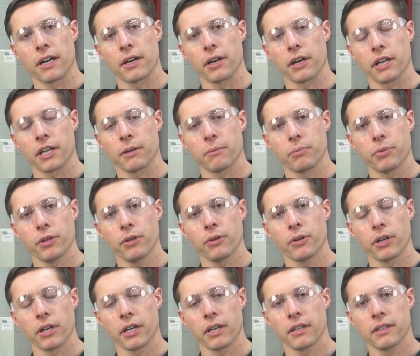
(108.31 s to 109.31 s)
on our
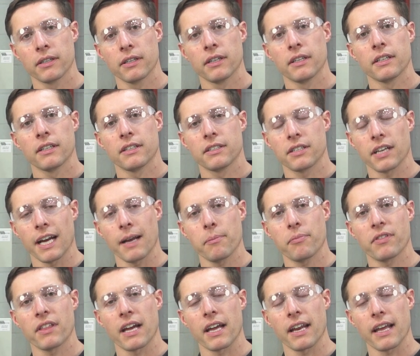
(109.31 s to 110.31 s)
computer,
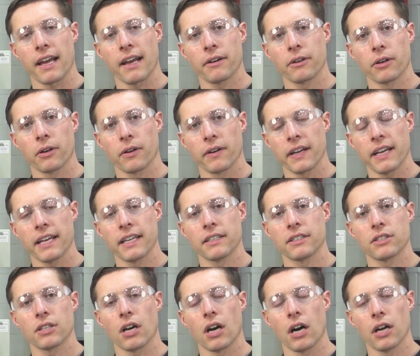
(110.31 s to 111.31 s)
type that error
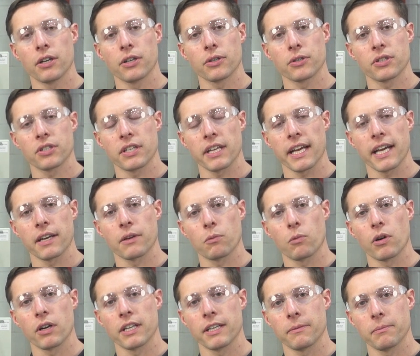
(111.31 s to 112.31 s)
in to understand
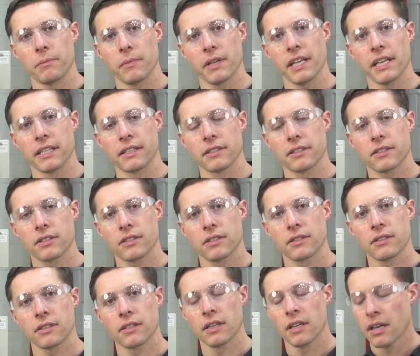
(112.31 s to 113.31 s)
what it means.
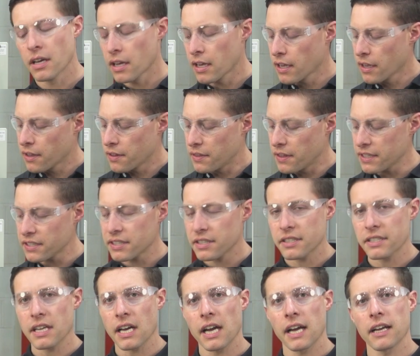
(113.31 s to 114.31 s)
This
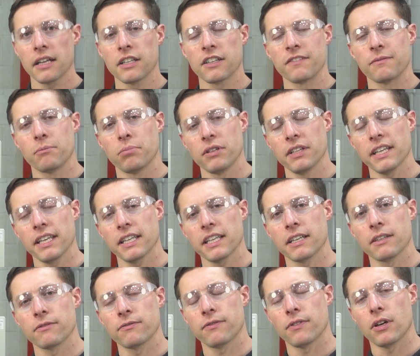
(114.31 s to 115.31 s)
style of
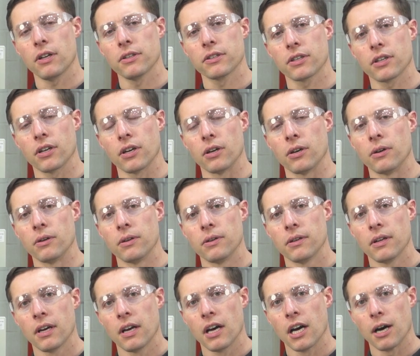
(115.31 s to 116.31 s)
blinking fault code
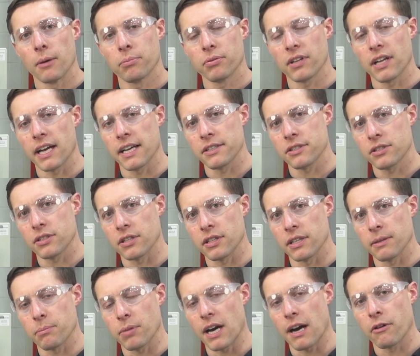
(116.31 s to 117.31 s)
applies to
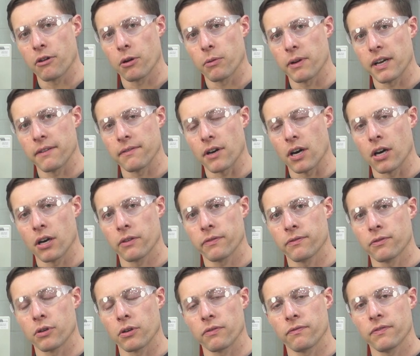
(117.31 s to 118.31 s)
the PowerWave
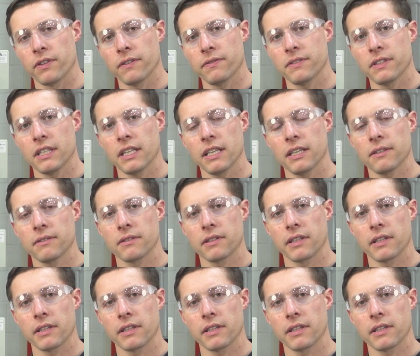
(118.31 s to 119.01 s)
R450,